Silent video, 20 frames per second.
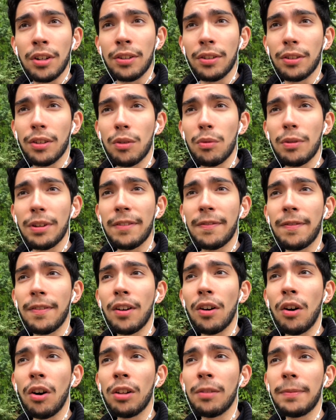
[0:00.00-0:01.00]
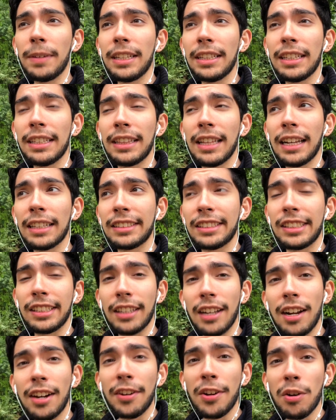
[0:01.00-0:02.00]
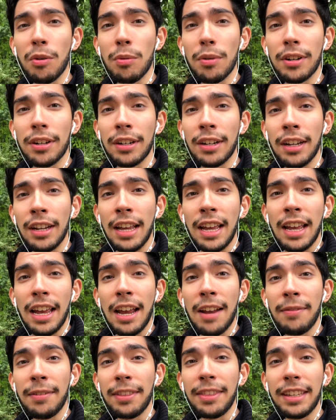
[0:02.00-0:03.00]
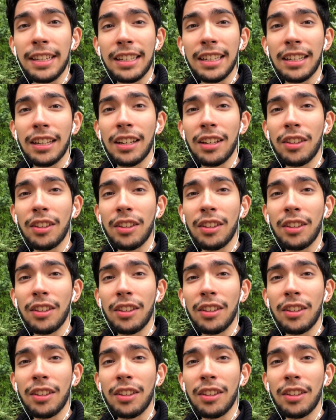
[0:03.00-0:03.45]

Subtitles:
You know, we've all been in that scenario where everything